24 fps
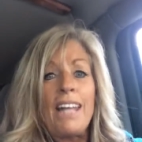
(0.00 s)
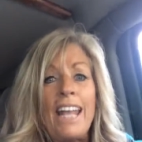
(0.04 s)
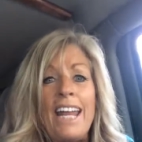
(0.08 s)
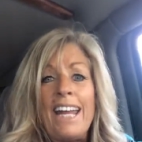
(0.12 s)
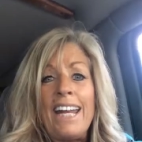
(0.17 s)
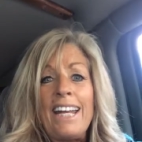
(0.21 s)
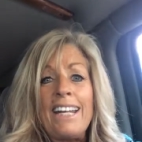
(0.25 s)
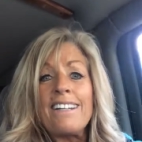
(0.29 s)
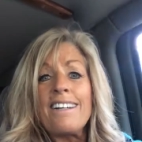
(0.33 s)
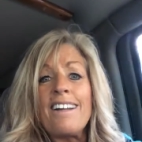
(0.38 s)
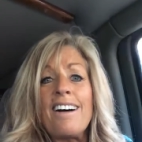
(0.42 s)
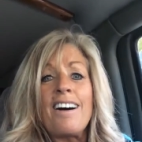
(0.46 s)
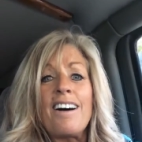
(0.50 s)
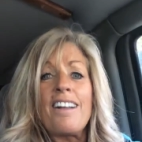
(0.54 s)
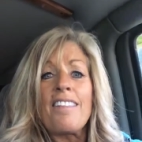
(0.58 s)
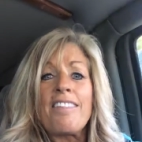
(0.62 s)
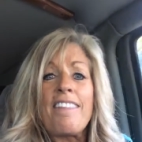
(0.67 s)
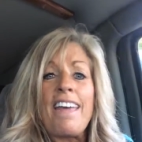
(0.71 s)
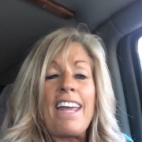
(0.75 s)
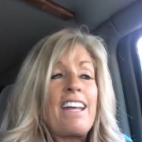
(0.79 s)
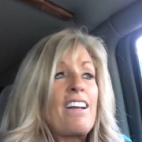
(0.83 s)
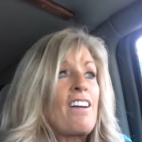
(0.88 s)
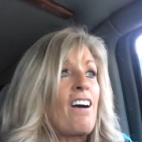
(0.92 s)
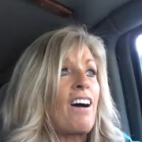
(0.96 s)
and uh,
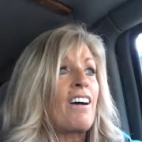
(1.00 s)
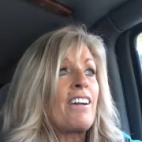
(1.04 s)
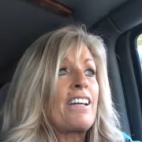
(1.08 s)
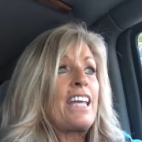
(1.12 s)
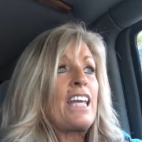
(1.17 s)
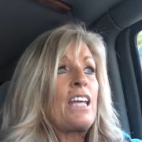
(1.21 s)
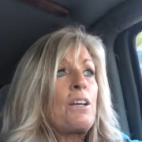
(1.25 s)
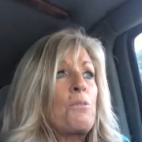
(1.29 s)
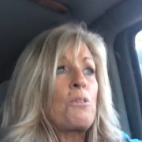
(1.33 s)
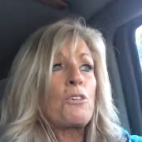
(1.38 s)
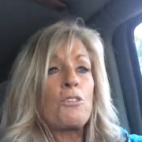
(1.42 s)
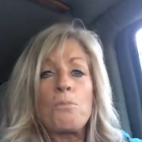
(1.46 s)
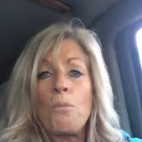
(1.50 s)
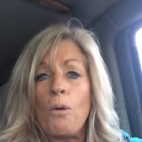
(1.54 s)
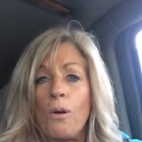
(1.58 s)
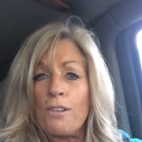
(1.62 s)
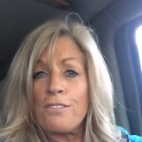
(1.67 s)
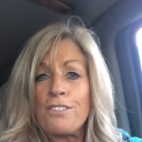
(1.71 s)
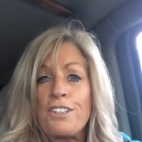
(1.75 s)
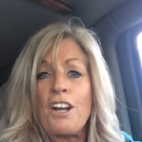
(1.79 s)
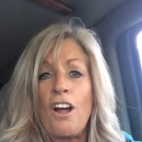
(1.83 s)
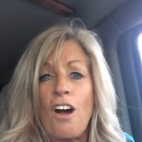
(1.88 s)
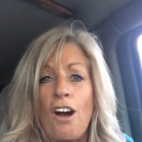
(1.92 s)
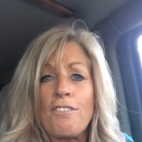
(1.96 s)
thank God he was more
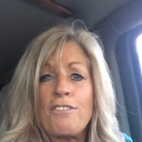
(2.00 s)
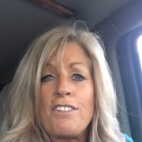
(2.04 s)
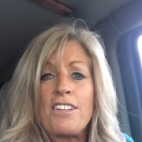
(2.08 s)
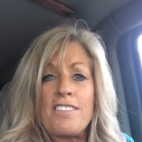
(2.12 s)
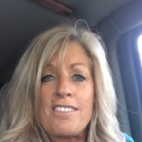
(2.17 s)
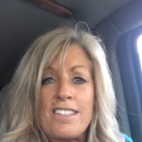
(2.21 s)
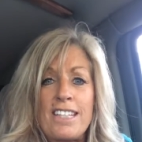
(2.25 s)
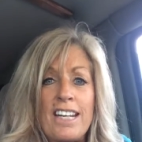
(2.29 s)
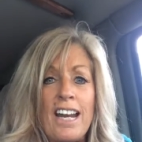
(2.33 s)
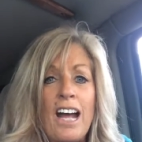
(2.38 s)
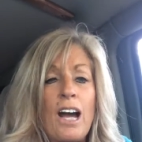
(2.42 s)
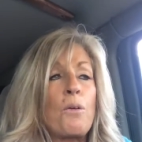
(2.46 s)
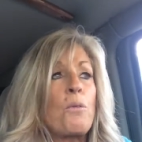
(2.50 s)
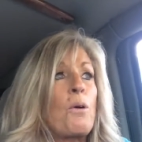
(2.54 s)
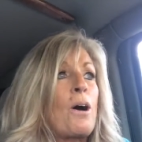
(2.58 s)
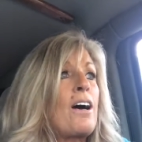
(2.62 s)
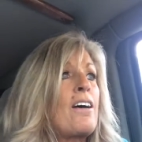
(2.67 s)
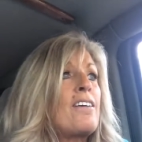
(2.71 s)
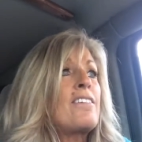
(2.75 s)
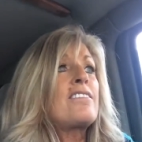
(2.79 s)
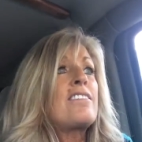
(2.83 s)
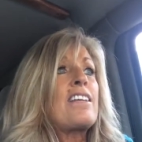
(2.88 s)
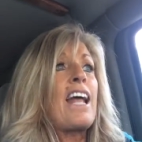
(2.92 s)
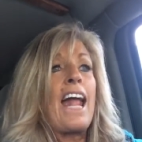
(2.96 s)
of a novice than I
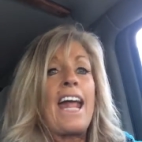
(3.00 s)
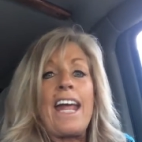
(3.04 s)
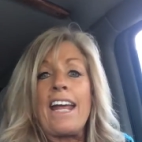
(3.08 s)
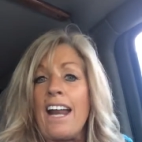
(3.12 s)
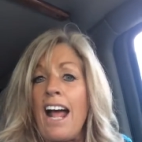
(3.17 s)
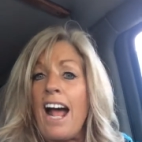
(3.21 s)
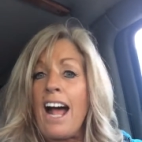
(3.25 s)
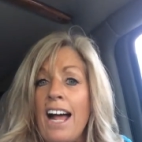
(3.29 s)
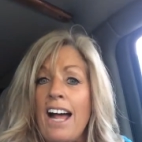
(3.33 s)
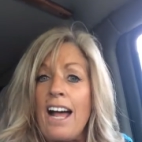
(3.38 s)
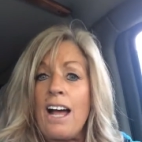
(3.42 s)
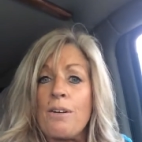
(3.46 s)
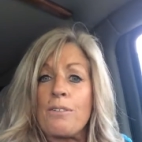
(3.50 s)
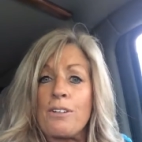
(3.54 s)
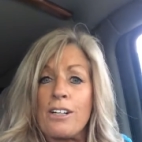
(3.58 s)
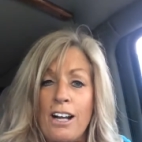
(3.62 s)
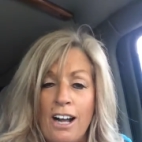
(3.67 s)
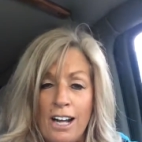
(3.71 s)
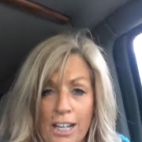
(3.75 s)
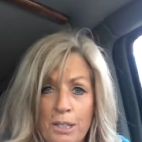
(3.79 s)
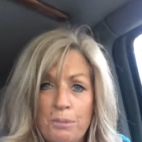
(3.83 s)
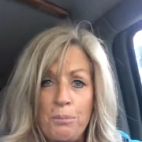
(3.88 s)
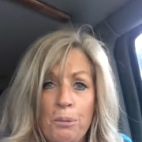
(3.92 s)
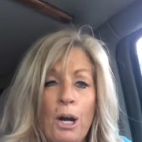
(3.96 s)
was, and I
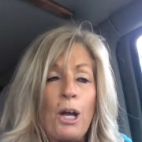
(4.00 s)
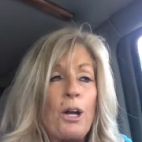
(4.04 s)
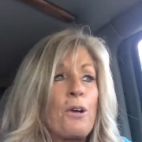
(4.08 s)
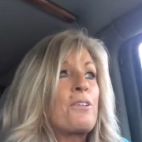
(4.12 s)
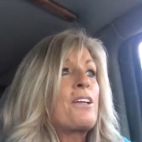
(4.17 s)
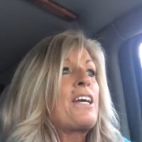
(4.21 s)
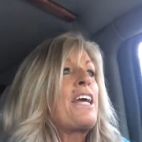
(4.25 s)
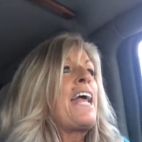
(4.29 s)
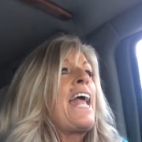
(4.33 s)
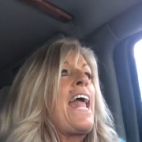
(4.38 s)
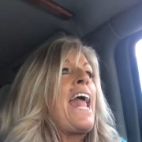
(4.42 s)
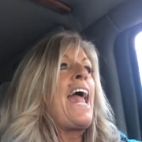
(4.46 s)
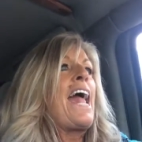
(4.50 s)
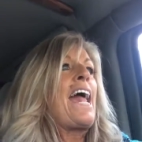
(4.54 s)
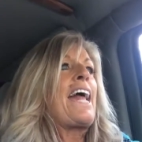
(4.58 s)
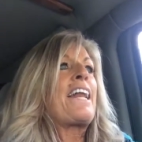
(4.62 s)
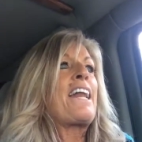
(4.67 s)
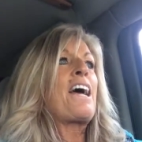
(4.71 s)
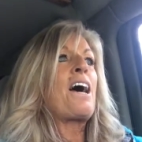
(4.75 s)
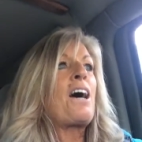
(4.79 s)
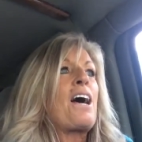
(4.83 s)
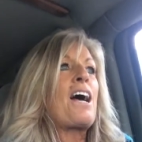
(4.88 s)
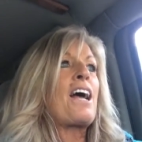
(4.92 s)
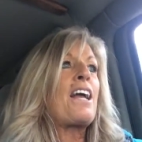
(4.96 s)
got him rode.
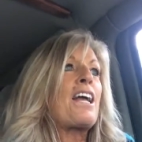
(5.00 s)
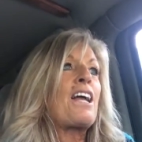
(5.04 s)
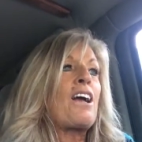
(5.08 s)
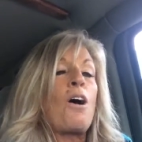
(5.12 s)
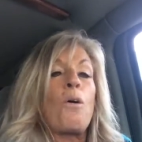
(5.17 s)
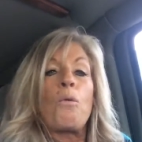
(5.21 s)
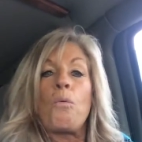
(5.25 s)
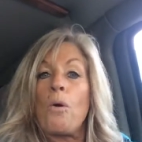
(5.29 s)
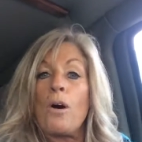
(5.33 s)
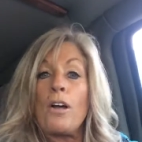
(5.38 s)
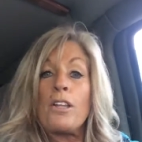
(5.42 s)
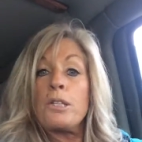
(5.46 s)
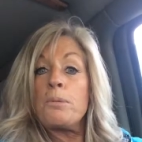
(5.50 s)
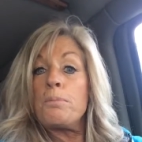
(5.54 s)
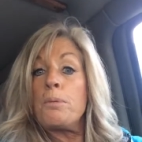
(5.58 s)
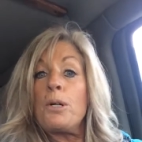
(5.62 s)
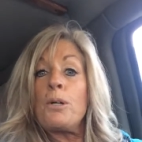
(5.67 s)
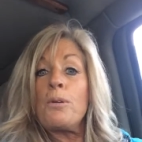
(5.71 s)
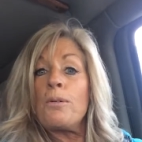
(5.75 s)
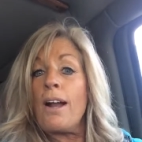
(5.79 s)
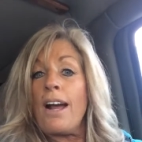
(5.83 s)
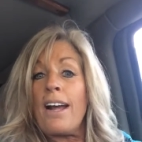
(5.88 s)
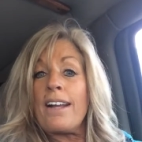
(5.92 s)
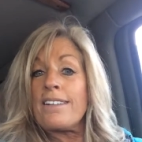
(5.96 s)
And I won the
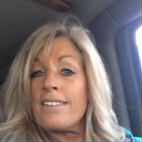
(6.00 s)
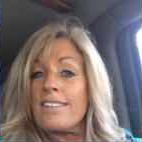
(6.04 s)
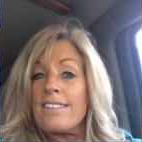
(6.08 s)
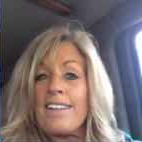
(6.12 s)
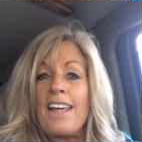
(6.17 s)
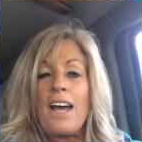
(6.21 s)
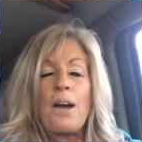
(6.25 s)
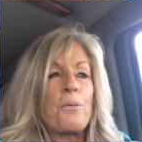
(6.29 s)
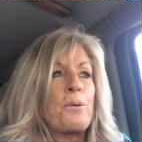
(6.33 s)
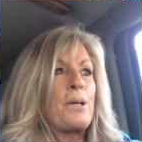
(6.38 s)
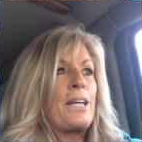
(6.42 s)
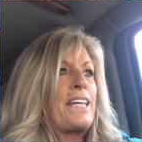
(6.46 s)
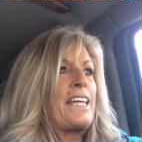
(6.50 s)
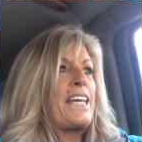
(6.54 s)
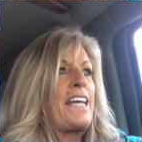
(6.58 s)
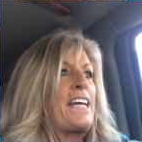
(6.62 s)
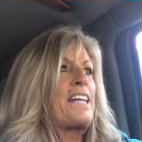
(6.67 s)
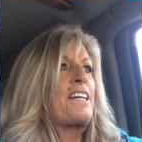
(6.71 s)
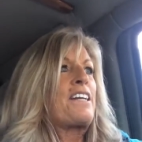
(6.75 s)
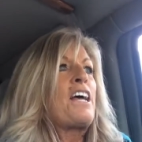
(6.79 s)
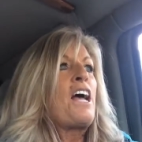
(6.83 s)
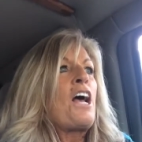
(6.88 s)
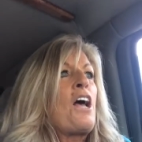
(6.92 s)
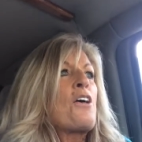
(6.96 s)
bull ride that
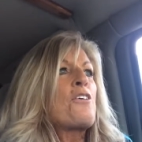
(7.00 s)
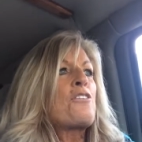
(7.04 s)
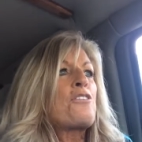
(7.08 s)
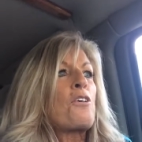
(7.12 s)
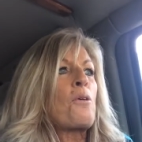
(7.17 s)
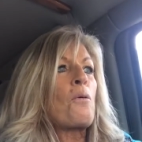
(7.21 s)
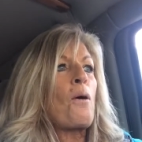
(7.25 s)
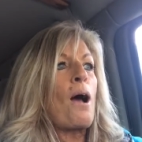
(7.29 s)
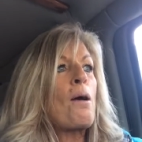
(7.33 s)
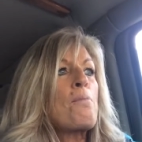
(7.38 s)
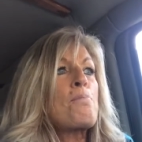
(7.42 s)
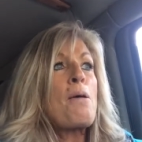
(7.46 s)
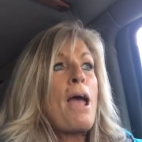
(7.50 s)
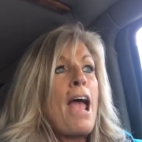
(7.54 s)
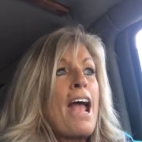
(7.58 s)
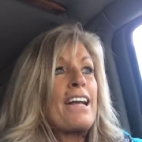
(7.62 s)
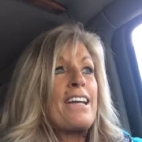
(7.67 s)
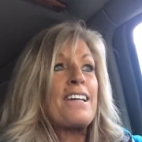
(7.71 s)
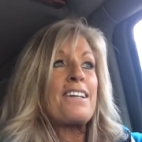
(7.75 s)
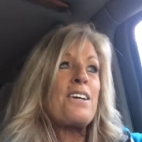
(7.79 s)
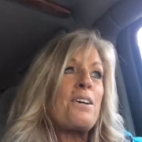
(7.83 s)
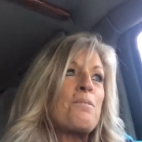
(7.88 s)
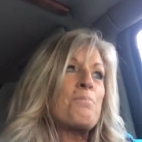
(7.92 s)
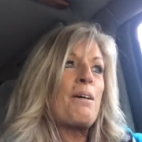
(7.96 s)
weekend. So I'm
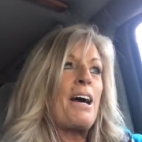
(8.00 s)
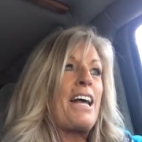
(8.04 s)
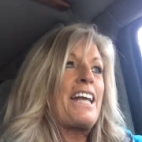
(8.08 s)
packing up